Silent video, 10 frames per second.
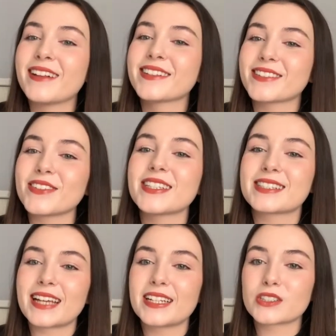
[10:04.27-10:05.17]
on your
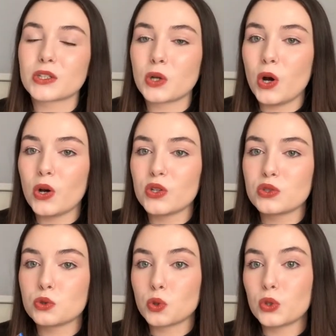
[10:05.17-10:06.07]
skin can cause
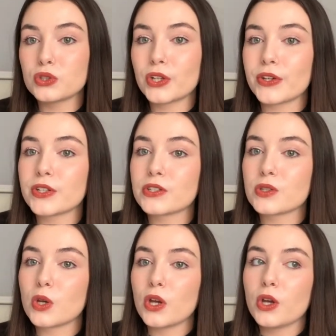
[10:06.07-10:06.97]
dullness,
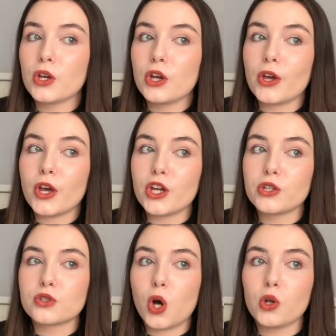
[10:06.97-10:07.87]

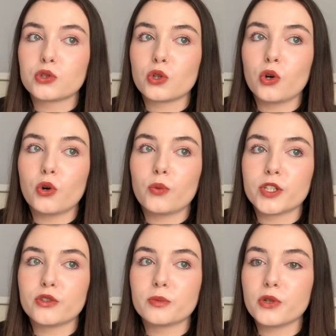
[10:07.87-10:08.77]
and also when
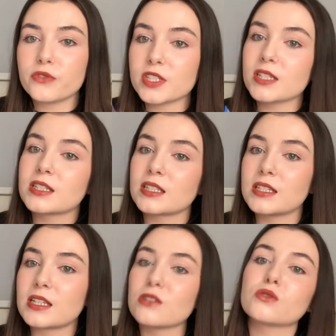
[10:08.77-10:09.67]
you're removing the dead skin
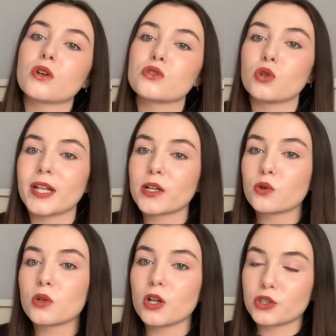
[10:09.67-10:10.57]
cells and also like
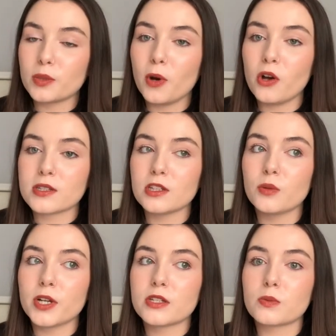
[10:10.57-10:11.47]
unclogging your pores a little
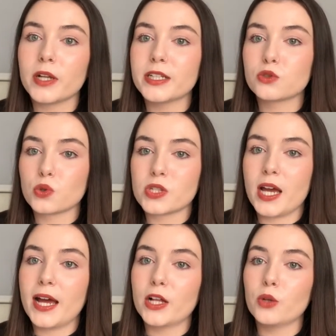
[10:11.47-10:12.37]
bit as well, it does
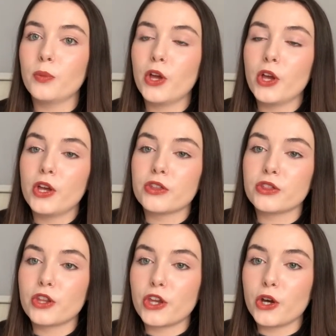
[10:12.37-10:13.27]
help
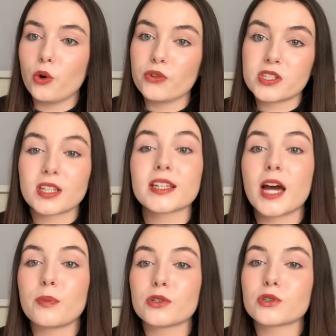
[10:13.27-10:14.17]
your other skincare
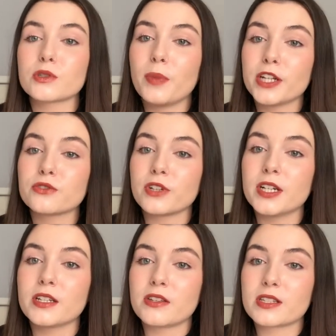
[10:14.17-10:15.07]
products to penetrate
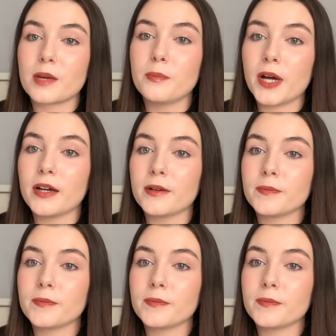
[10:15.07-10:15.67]
into the skin better.